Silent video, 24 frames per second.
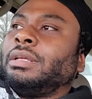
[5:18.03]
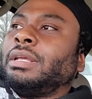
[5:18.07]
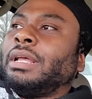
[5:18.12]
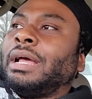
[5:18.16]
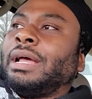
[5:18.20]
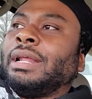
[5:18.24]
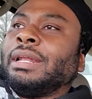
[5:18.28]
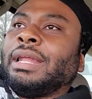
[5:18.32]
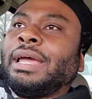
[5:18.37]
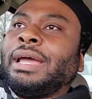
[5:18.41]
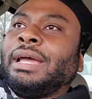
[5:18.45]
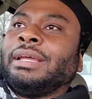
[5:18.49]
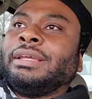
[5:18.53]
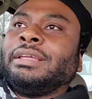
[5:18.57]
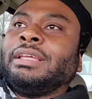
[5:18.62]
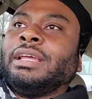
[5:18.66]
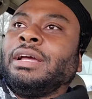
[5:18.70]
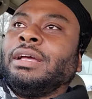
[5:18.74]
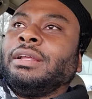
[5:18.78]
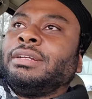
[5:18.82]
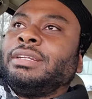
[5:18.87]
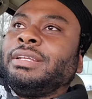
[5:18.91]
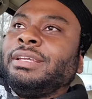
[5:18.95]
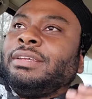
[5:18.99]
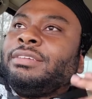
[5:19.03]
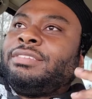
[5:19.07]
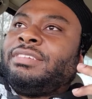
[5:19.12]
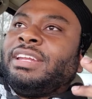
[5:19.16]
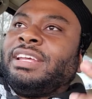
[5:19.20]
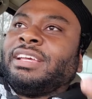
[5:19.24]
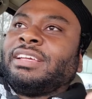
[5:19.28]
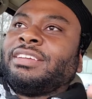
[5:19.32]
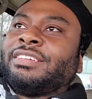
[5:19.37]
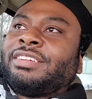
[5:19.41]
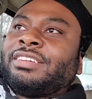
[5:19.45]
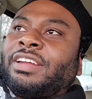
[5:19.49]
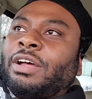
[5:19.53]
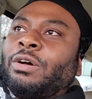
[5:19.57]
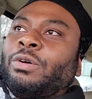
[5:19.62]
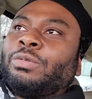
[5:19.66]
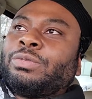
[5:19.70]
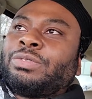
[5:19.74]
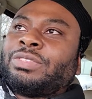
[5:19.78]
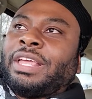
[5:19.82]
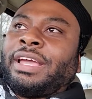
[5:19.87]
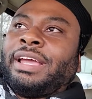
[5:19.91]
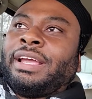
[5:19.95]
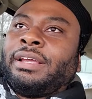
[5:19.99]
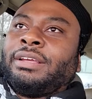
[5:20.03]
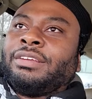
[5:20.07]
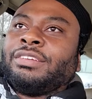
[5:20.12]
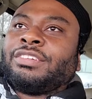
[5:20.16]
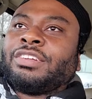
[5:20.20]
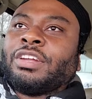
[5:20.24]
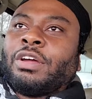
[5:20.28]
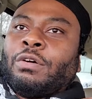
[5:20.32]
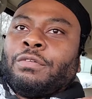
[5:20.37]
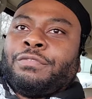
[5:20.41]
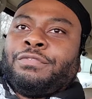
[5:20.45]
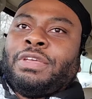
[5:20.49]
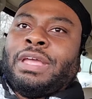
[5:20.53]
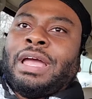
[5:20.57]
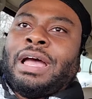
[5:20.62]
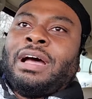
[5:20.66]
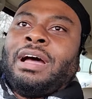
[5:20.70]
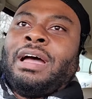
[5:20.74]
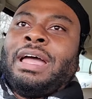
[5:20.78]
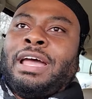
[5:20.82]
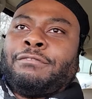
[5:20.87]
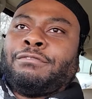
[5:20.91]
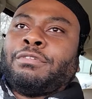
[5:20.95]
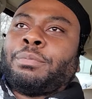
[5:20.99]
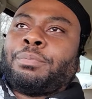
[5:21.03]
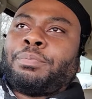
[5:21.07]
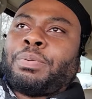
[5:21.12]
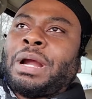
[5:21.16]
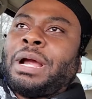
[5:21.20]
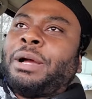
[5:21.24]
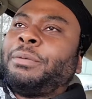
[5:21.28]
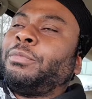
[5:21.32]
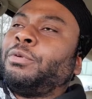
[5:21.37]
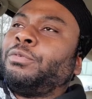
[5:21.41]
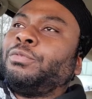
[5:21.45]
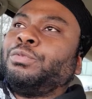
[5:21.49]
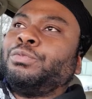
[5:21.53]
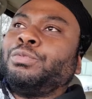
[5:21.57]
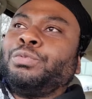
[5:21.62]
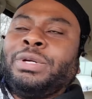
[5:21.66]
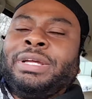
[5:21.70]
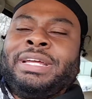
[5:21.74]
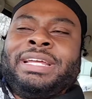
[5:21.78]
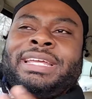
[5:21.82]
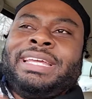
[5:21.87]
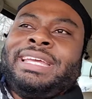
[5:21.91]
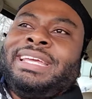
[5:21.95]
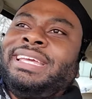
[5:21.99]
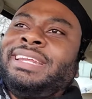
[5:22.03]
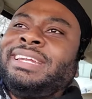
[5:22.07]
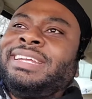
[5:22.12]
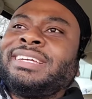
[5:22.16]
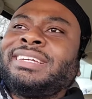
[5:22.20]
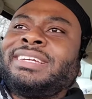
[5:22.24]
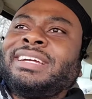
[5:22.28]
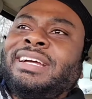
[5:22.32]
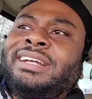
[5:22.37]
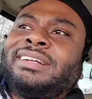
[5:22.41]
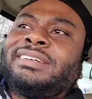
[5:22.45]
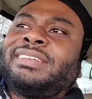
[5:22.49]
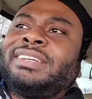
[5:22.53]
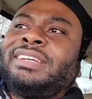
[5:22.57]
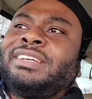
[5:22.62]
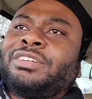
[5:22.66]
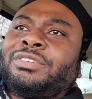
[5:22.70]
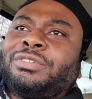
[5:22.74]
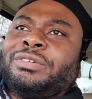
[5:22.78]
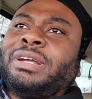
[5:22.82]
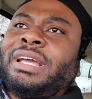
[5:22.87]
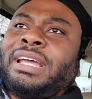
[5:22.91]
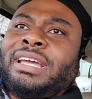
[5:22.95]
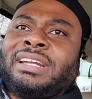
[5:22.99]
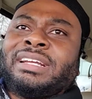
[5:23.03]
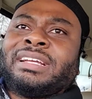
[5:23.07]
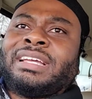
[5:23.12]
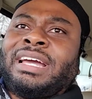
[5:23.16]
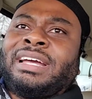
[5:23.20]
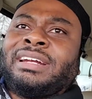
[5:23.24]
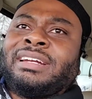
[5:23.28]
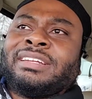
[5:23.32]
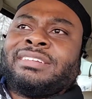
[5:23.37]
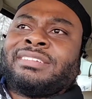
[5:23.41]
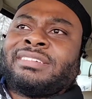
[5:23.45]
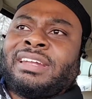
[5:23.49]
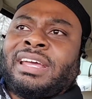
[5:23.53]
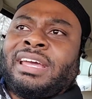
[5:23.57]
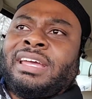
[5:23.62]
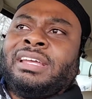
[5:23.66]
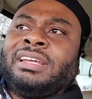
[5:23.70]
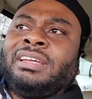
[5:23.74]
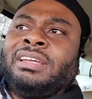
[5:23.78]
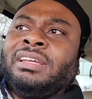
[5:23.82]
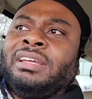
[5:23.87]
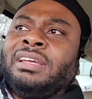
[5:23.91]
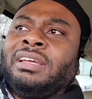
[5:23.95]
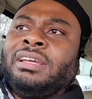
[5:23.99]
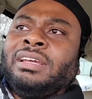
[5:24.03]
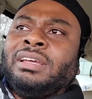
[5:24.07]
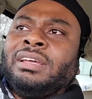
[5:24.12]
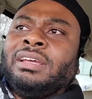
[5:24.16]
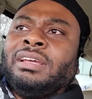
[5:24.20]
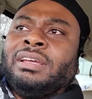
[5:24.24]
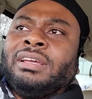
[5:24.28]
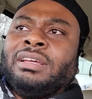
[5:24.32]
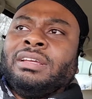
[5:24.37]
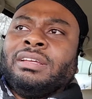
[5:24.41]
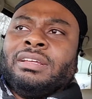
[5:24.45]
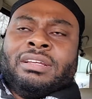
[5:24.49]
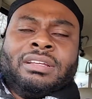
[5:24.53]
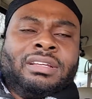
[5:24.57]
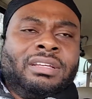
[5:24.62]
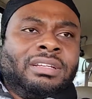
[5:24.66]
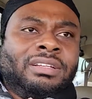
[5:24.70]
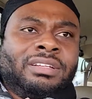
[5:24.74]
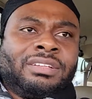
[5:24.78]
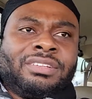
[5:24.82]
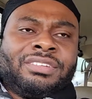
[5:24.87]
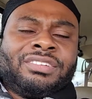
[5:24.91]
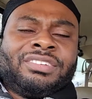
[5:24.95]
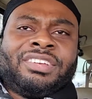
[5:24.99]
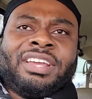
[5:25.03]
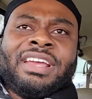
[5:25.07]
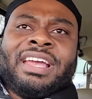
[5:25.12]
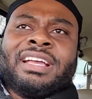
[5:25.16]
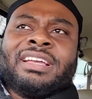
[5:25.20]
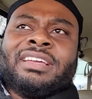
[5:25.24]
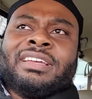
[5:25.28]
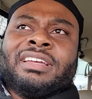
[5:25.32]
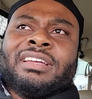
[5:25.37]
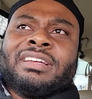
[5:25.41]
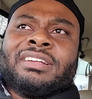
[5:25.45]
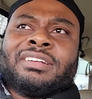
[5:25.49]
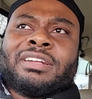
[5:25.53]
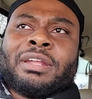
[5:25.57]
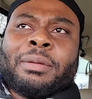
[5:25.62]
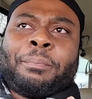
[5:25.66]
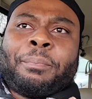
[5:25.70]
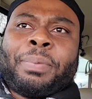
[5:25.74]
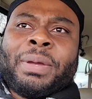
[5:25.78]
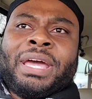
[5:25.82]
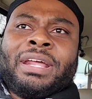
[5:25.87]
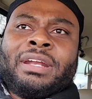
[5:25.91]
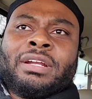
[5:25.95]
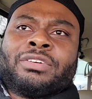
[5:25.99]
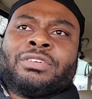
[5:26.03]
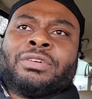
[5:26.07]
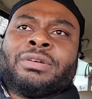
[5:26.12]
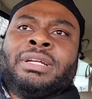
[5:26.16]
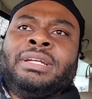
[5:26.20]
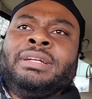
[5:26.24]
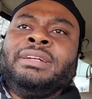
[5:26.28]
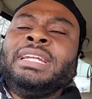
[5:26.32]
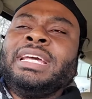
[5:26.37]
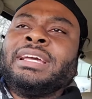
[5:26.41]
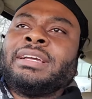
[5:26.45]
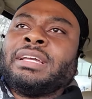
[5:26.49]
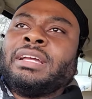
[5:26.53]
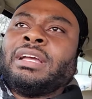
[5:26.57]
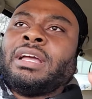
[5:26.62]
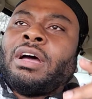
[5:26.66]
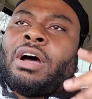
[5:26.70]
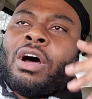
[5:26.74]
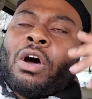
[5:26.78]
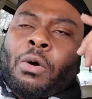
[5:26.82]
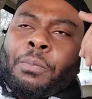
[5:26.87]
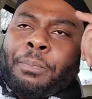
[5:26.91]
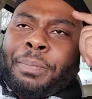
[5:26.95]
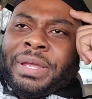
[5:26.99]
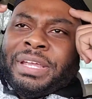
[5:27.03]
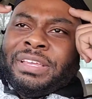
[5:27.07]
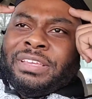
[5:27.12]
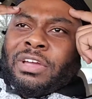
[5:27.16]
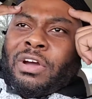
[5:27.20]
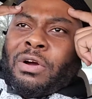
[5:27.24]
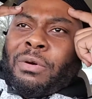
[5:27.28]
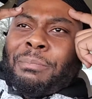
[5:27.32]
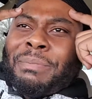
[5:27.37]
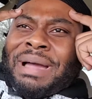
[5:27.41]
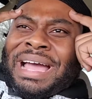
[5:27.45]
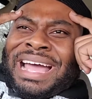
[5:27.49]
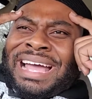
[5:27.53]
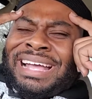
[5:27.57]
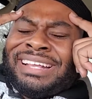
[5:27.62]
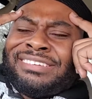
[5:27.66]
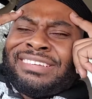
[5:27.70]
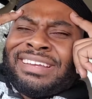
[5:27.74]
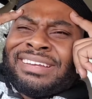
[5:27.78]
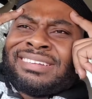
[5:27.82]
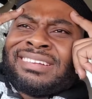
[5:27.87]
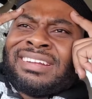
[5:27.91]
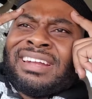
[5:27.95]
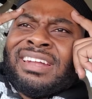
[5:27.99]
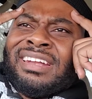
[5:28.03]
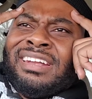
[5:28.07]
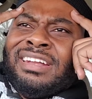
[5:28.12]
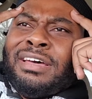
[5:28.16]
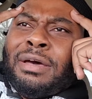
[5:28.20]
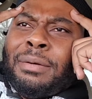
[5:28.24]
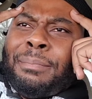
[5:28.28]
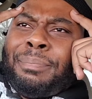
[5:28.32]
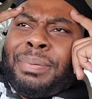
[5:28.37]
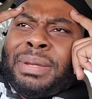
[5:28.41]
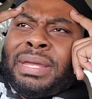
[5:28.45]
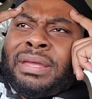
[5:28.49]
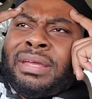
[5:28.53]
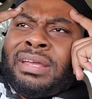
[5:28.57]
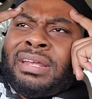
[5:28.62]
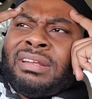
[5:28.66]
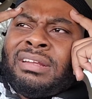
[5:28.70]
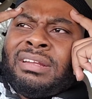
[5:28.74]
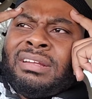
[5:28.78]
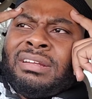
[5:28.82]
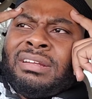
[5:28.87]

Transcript: I like y'all, these niggas don't think. So if y'all have a problem with any content creator got to say, check the pedigree. Nigga, open your mind just a little bit.